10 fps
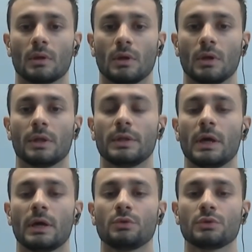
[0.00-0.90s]
They are
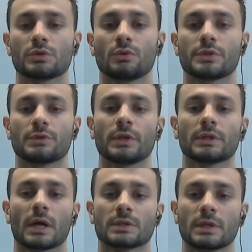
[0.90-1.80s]
used to restrict
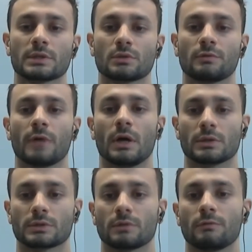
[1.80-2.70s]
access to
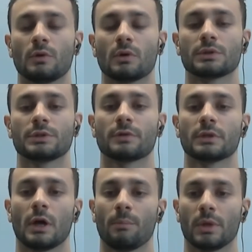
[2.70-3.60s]
files for different
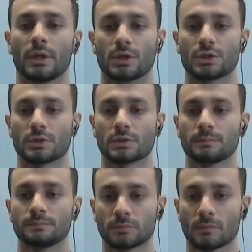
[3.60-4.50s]
applications.
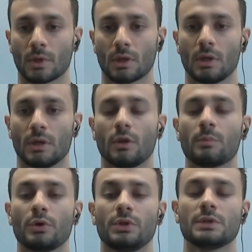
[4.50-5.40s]
The
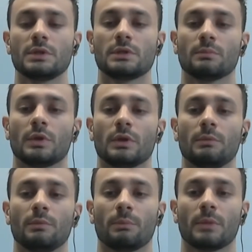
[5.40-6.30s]
operating system
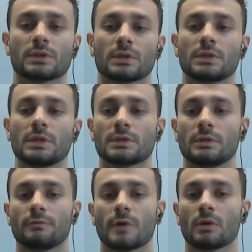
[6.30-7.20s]
implements
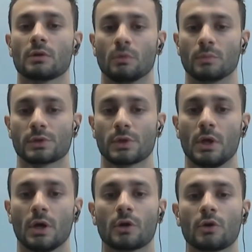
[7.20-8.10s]
16 file groups.
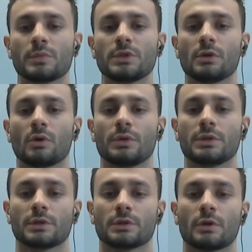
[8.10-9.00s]
Group 0 is
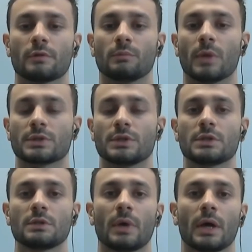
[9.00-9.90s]
reserved by
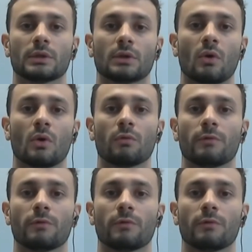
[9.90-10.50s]
system, and all